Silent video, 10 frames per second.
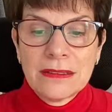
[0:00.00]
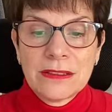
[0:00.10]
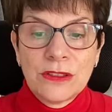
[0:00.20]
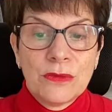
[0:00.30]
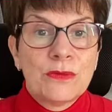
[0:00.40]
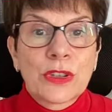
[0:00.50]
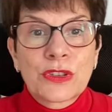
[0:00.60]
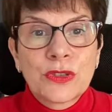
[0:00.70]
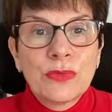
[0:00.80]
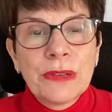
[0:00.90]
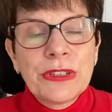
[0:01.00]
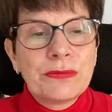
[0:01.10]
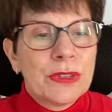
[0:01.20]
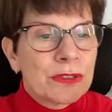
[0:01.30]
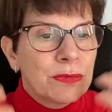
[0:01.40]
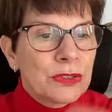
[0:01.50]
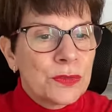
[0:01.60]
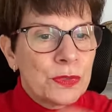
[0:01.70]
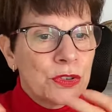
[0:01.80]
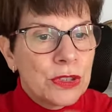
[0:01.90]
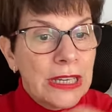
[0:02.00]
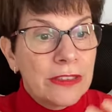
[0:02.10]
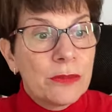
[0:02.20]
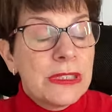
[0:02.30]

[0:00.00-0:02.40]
you know what to wear with what what to put together